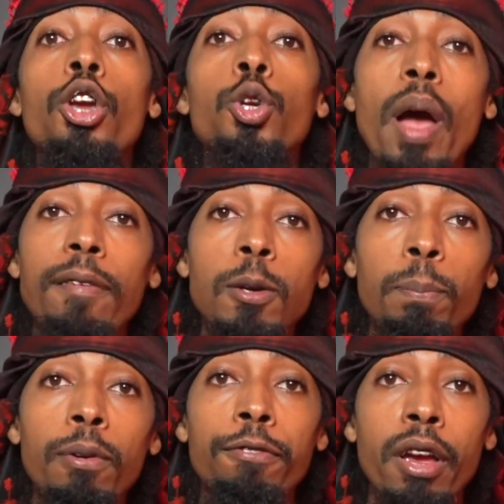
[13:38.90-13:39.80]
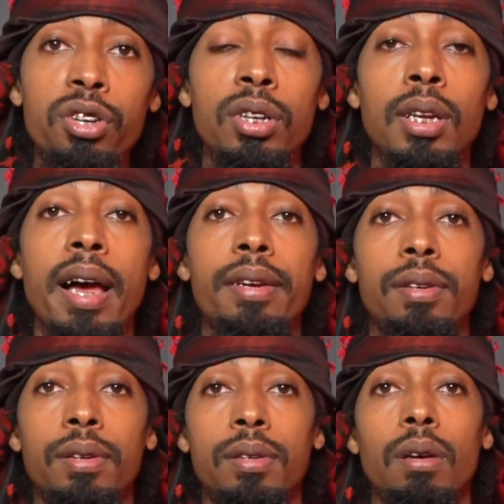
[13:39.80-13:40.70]
You have to professionalize
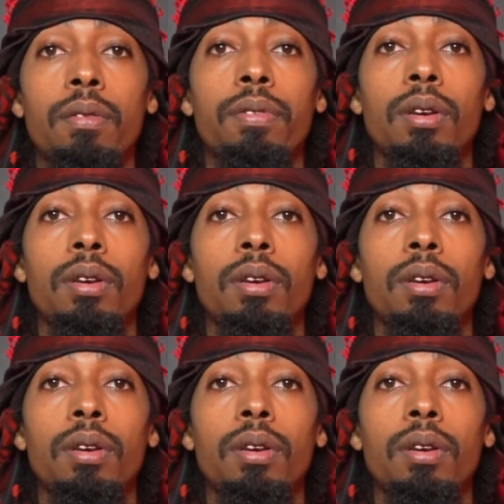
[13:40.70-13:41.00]
yourself.